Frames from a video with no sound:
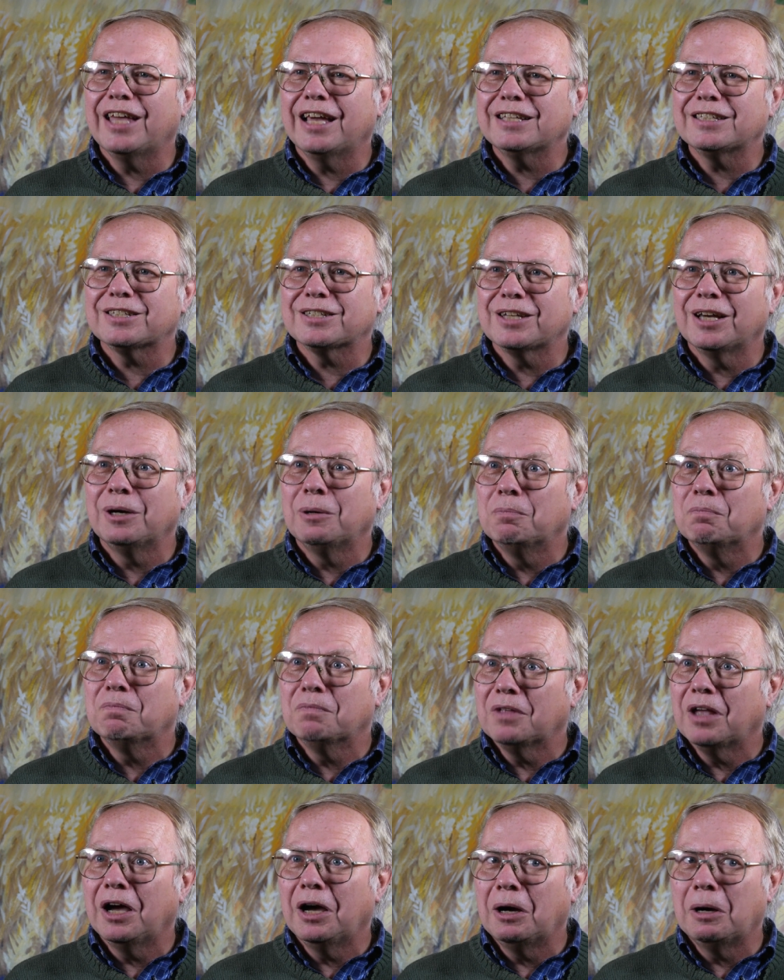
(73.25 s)
That's
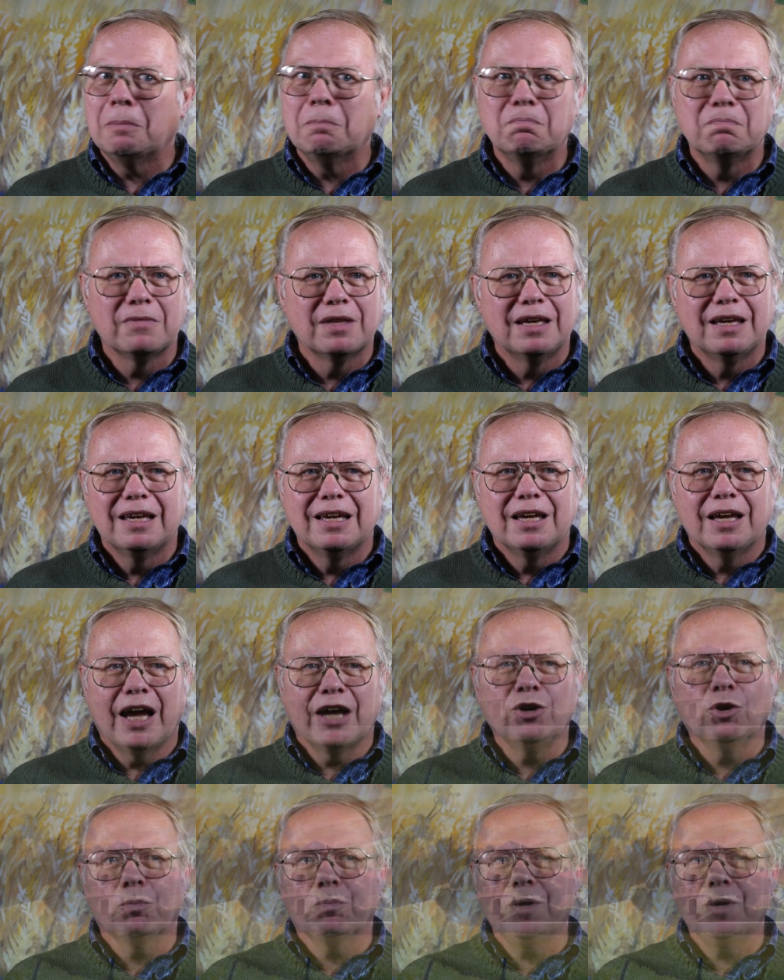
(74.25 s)
um, um, I know